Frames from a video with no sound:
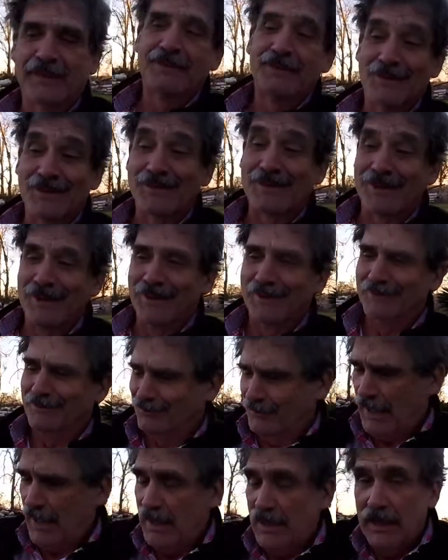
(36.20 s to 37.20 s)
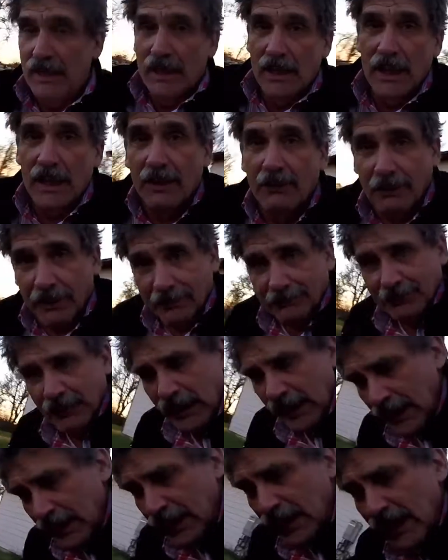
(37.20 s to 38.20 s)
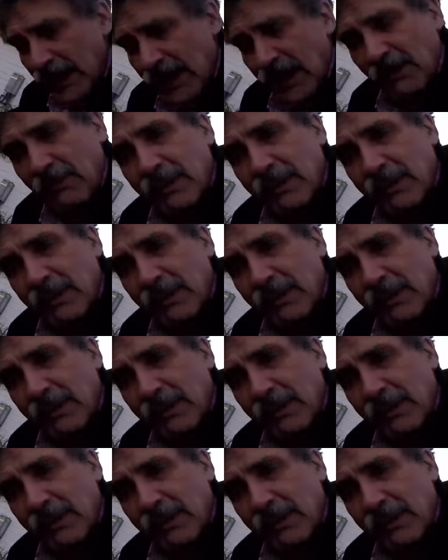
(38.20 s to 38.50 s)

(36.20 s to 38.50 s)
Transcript: Just kidding. Anyway, I